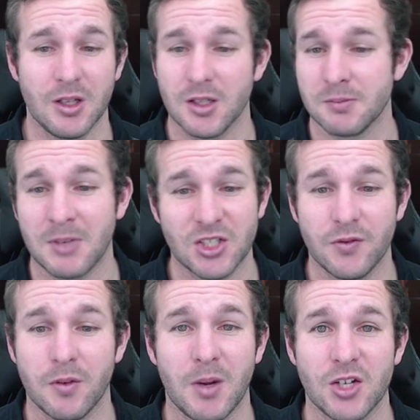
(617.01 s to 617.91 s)
as much
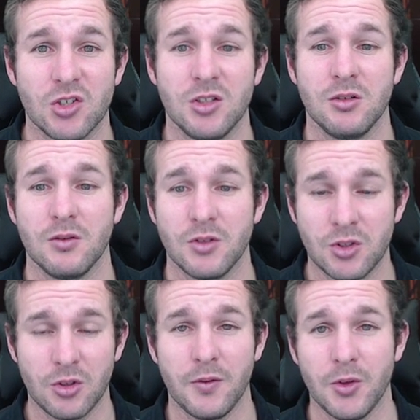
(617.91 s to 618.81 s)
information
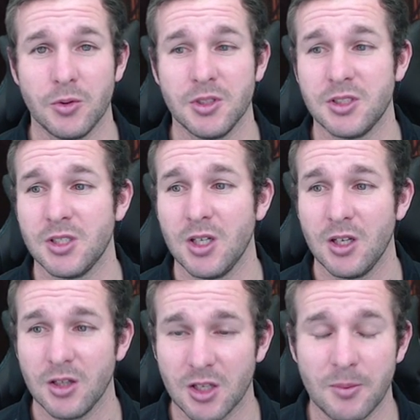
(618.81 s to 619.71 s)
to the viewers,
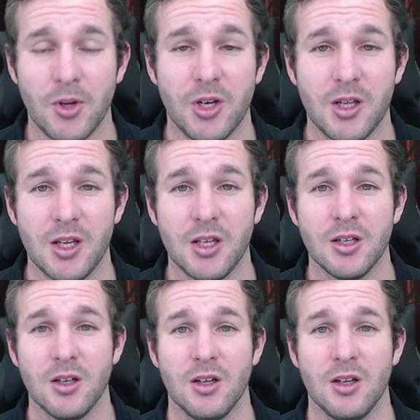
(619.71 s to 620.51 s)
the community,